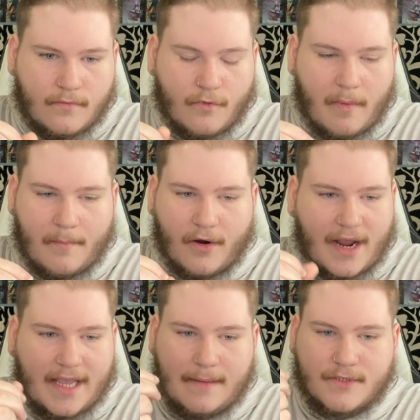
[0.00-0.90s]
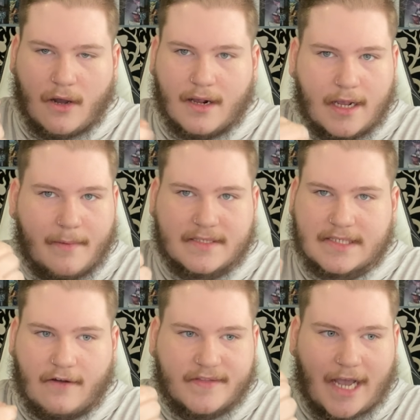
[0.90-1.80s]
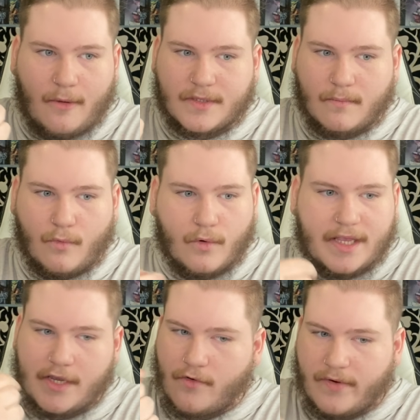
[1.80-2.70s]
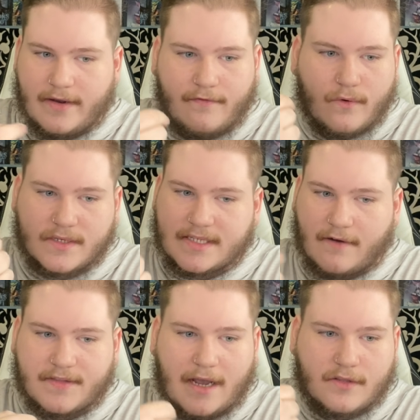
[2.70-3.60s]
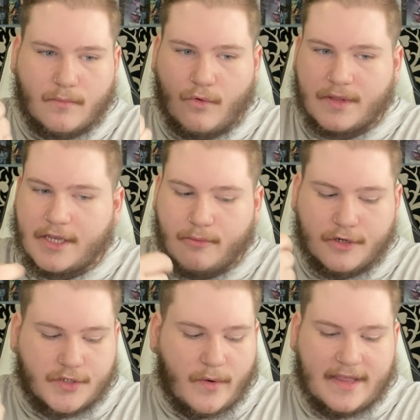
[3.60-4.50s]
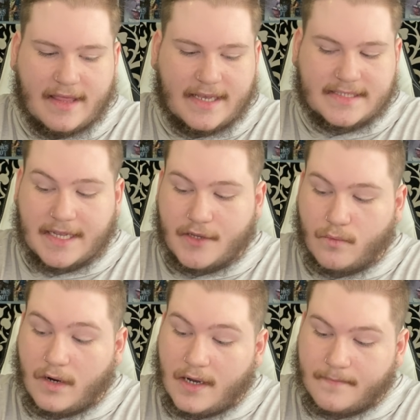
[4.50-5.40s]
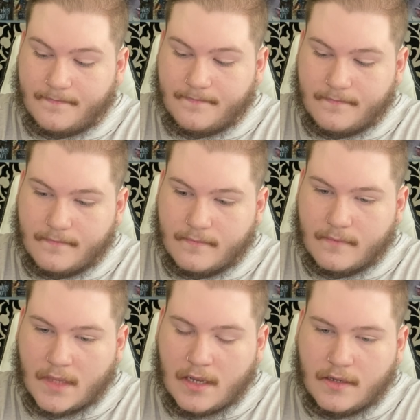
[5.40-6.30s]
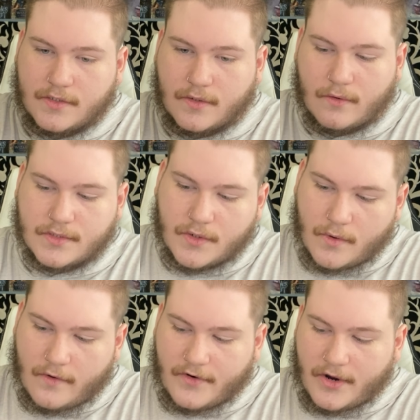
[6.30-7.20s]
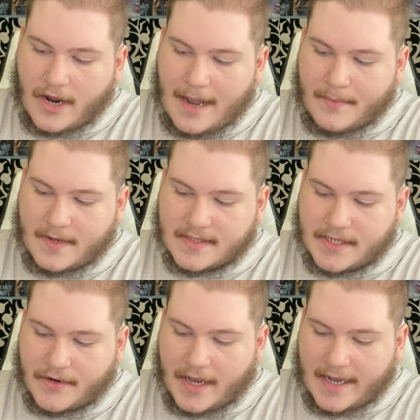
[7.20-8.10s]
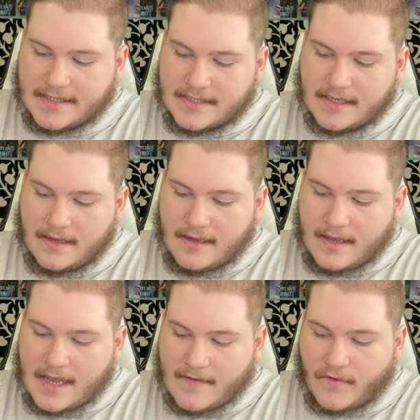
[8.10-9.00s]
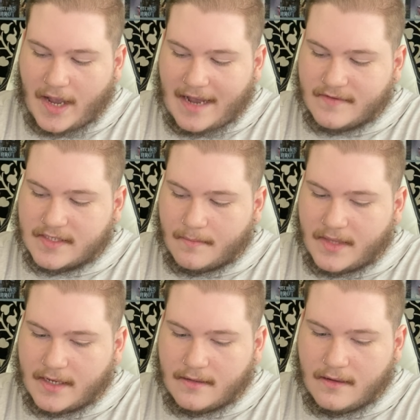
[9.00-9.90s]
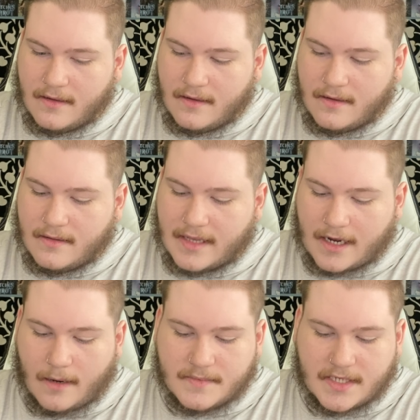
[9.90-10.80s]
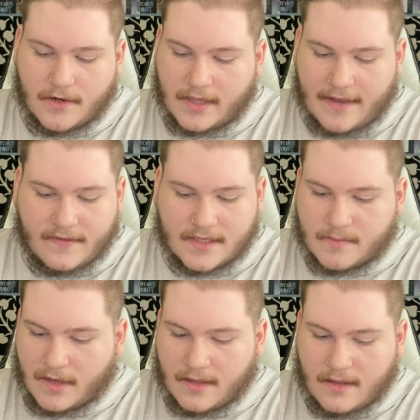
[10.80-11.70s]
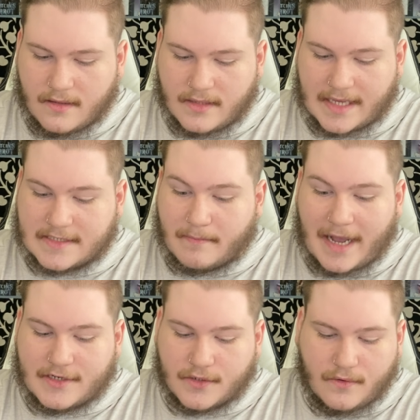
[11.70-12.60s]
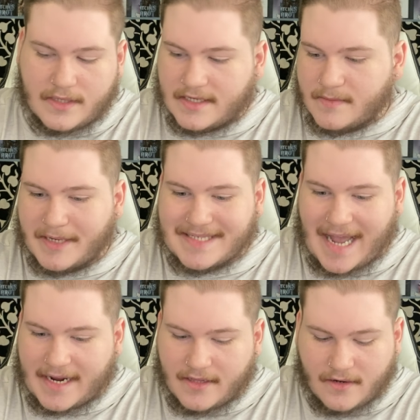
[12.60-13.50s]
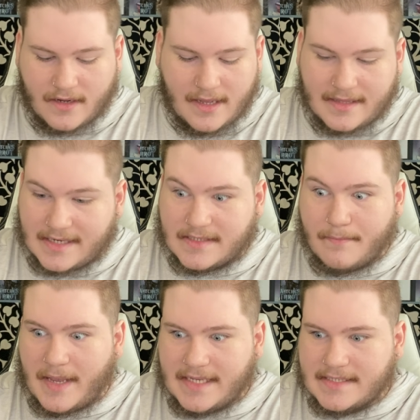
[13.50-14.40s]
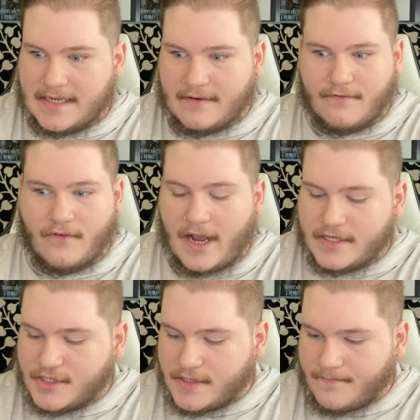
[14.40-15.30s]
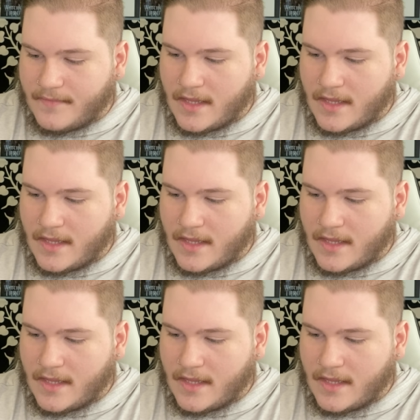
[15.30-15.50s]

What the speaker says: Remember, I keep talking about self-doubt, but the more that you reinforce self-doubt, the more that you push away the things that you want. So don't screw over your happiness here, guys. If you have something that comes in your life this month, that is magical, that is spectacular, that is amazing and fresh,